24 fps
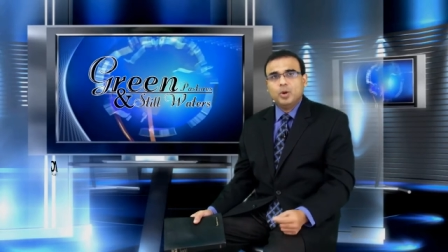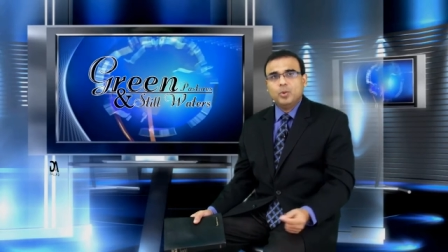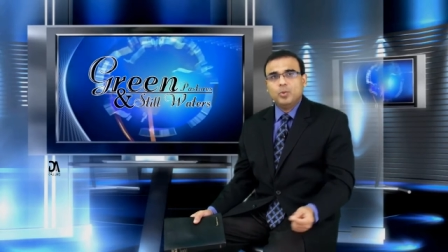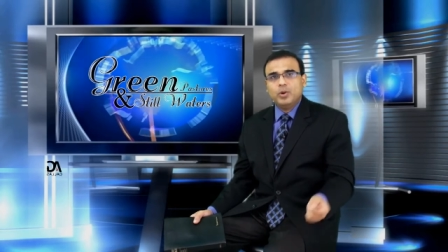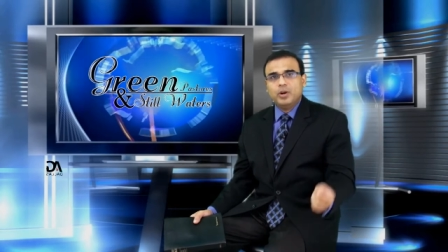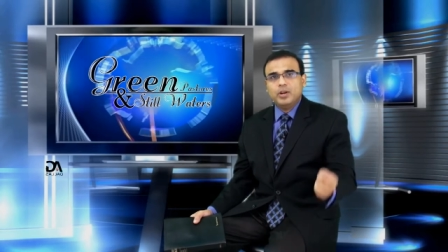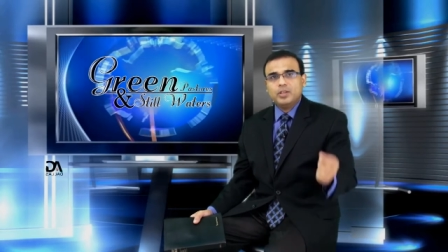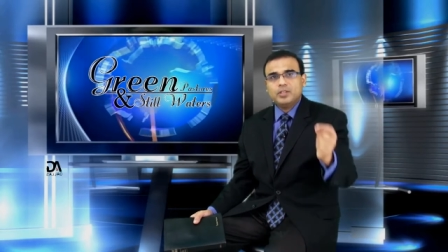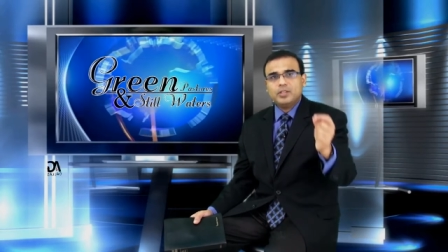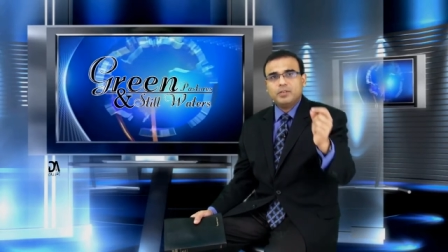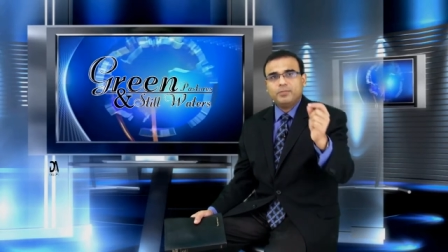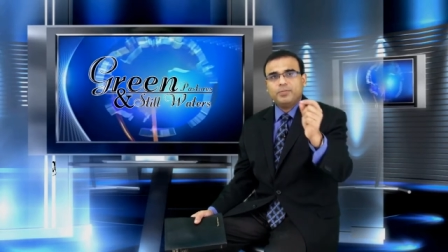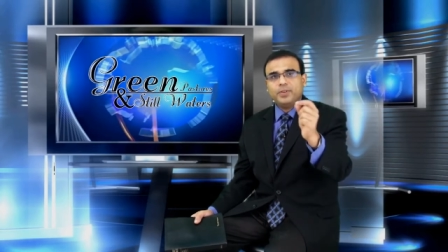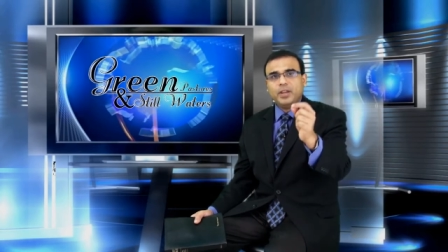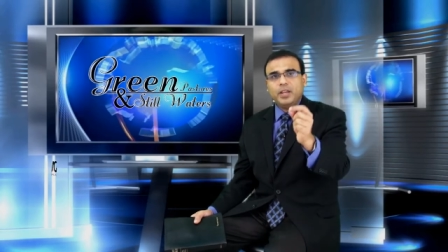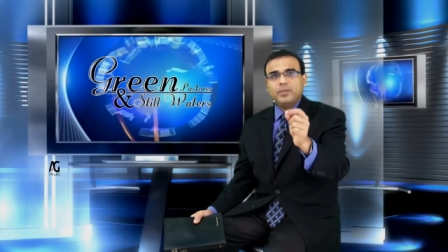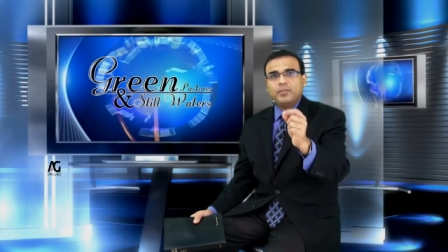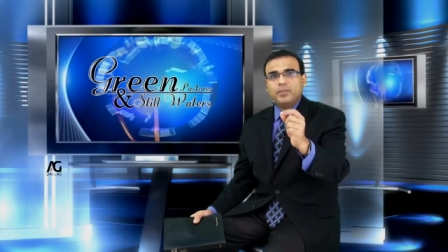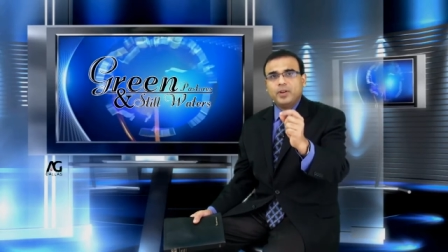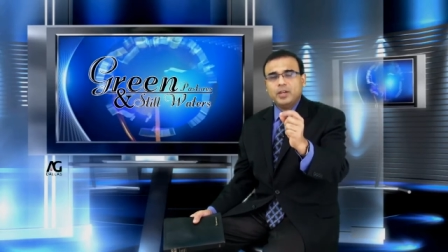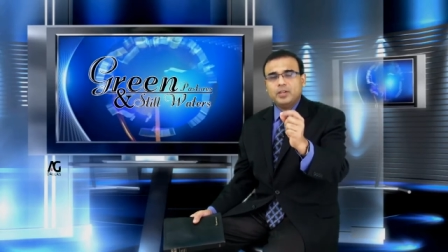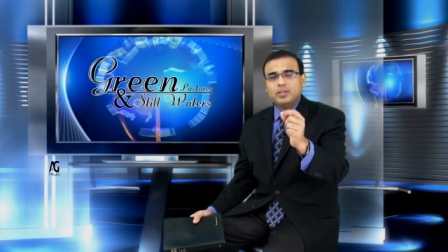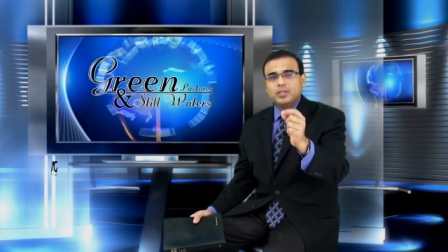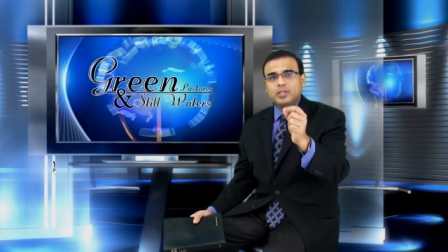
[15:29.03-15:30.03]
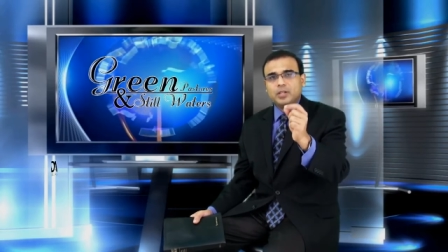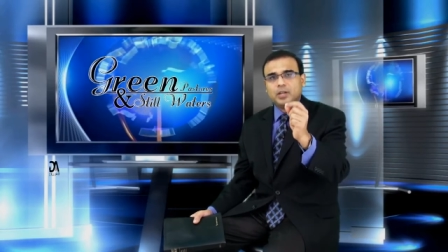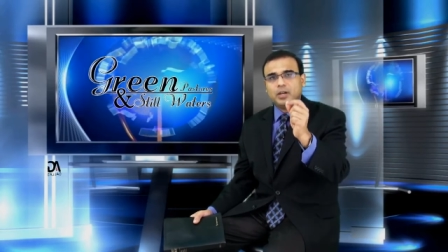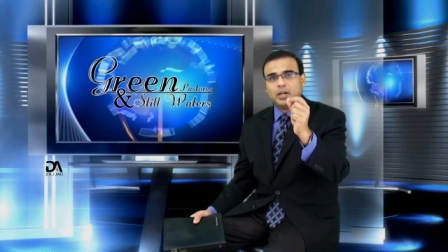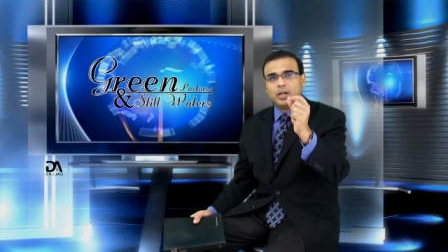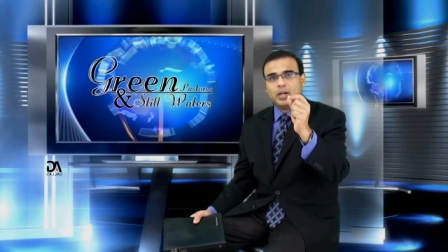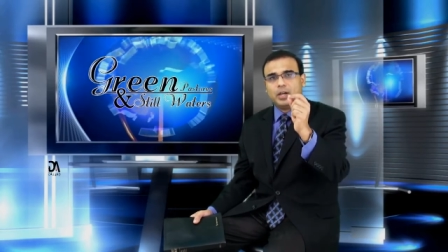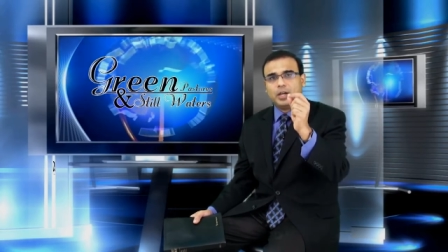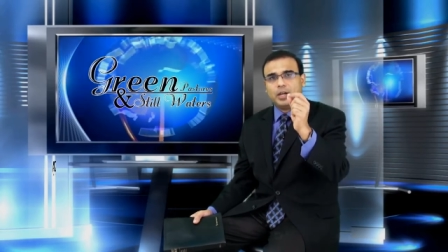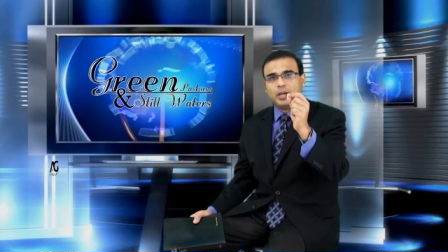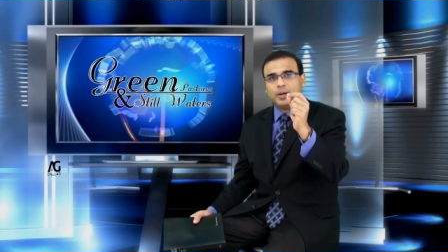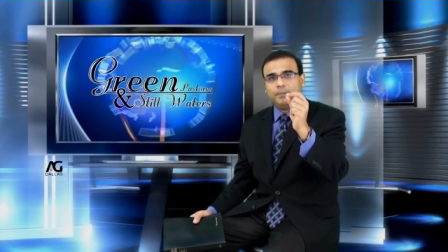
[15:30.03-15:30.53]
What is the favorite
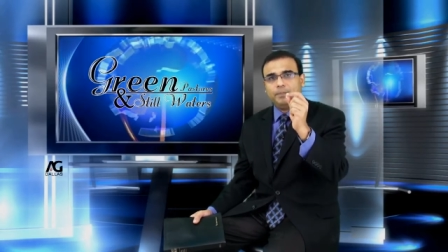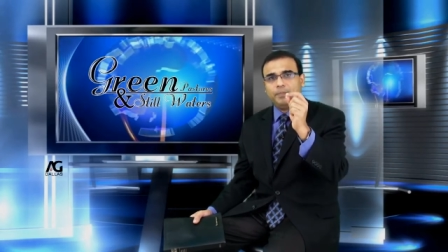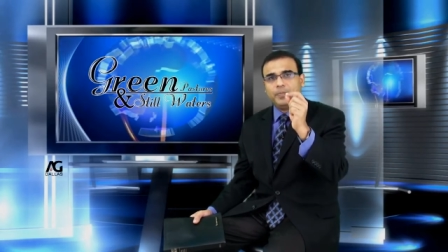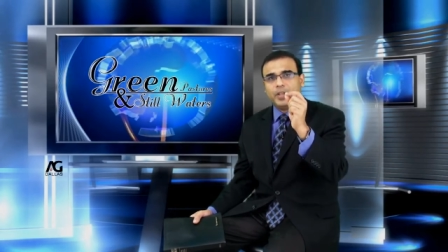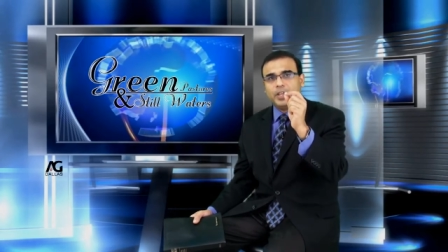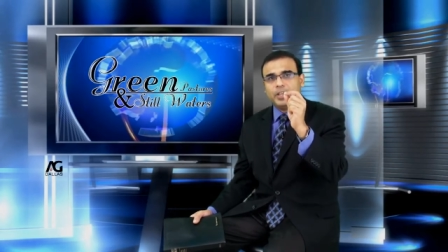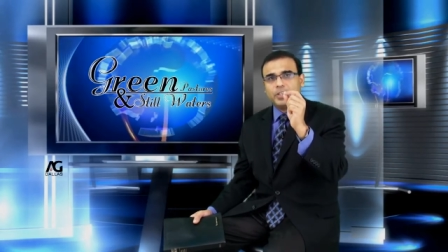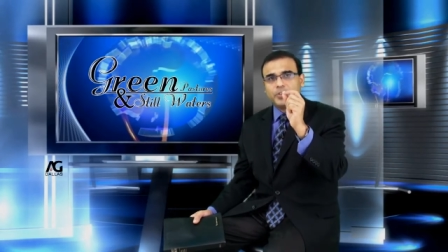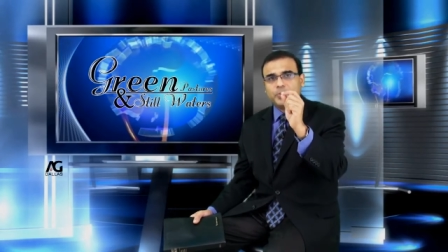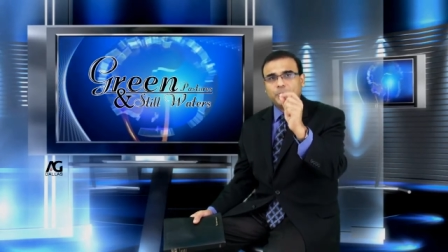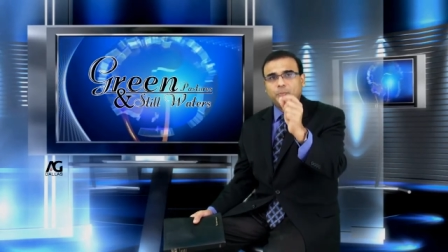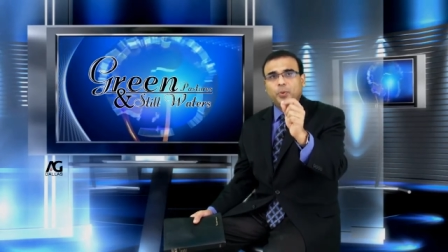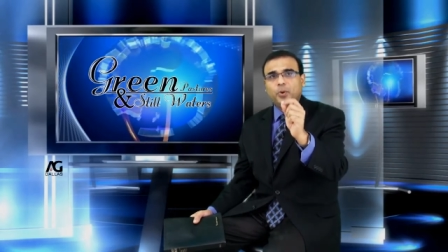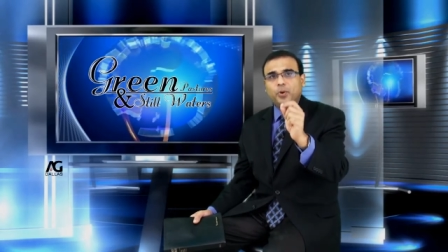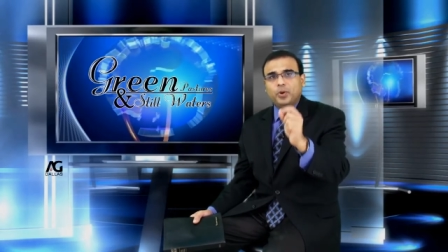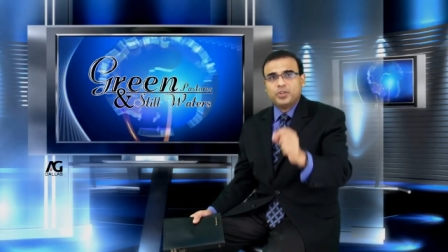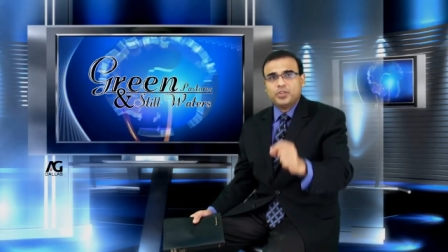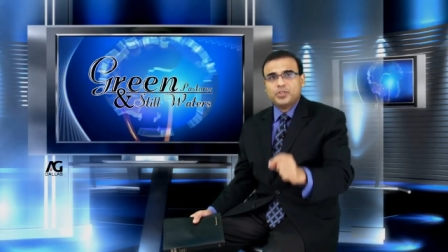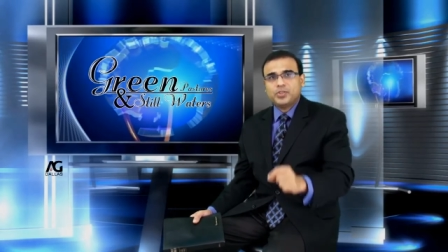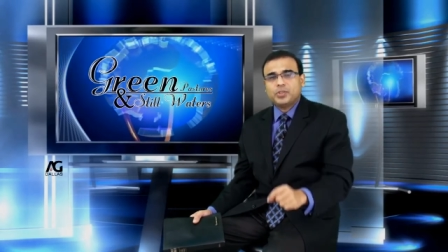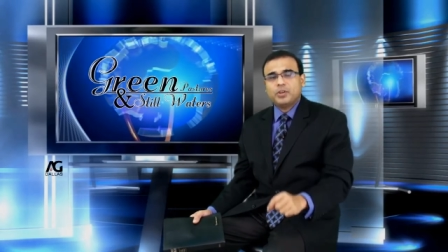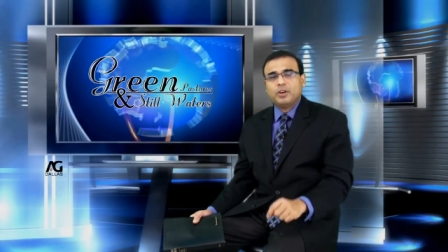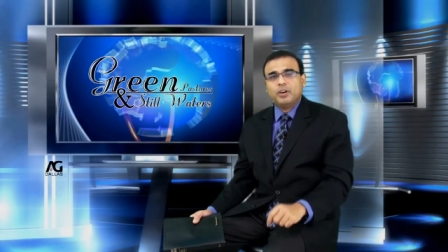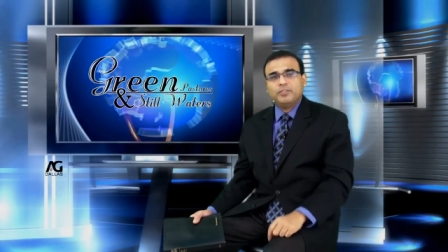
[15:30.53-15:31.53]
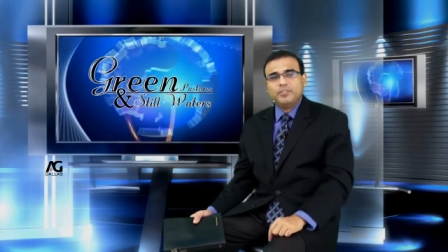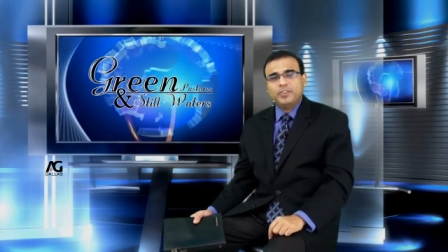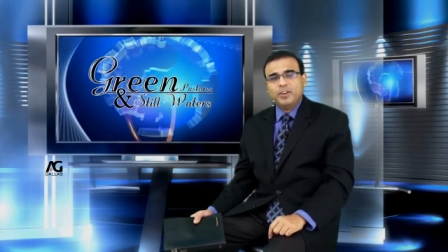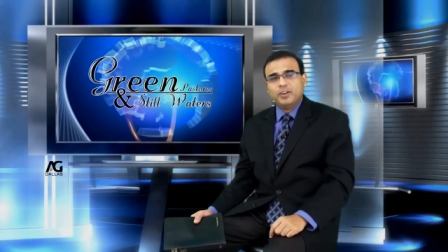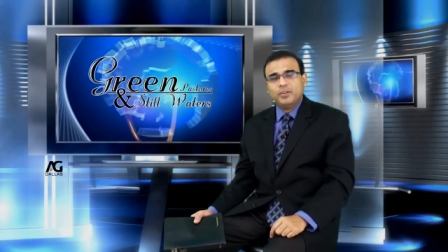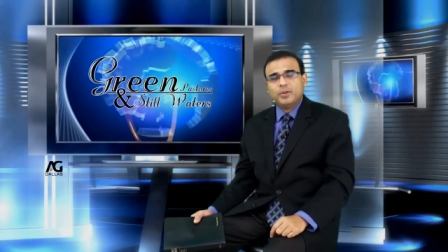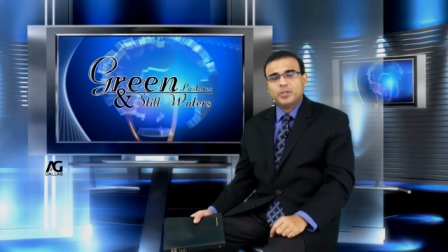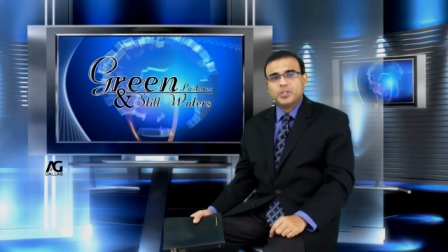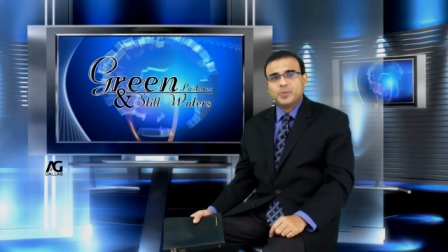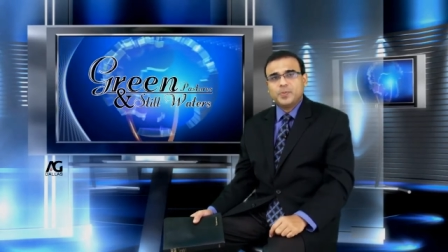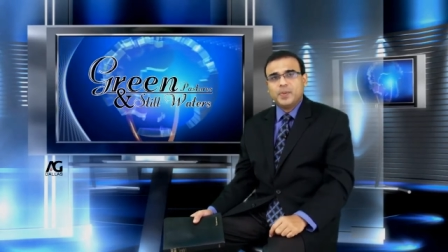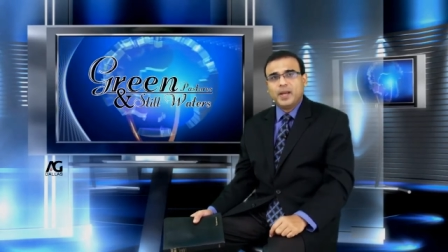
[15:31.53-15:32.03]
um, sports of
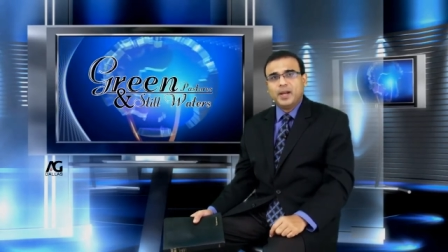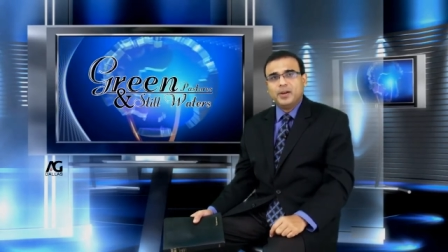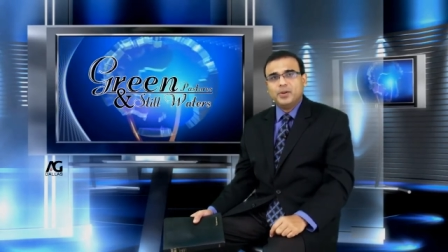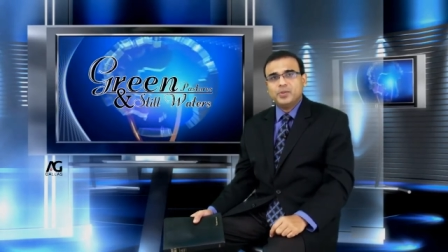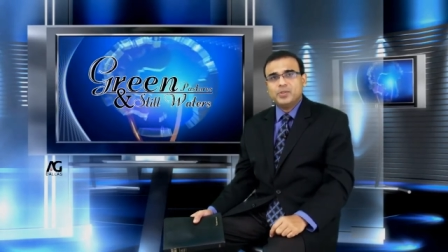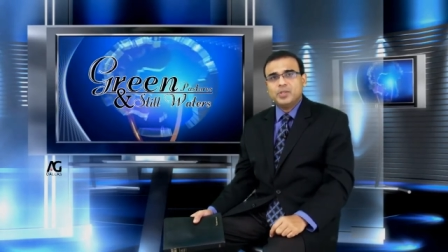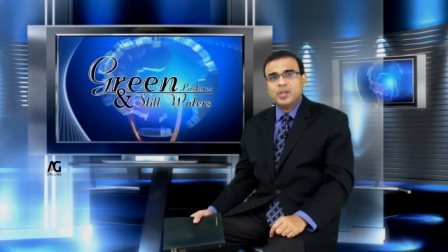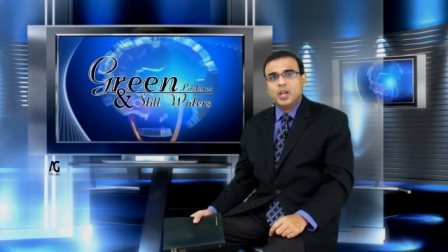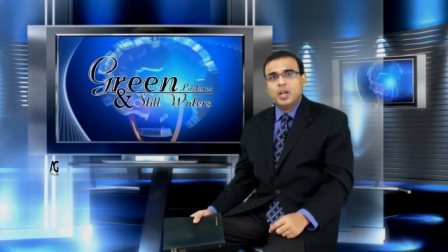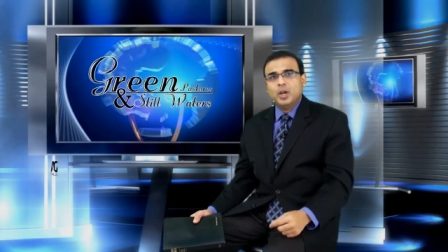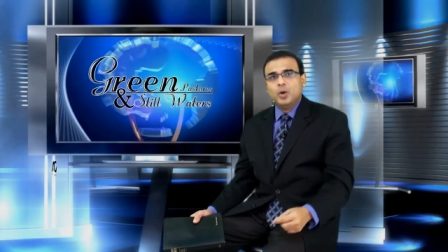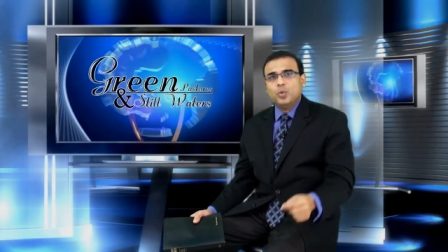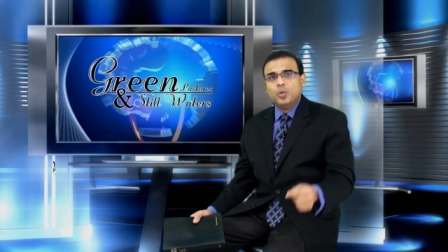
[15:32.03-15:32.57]
your spouse?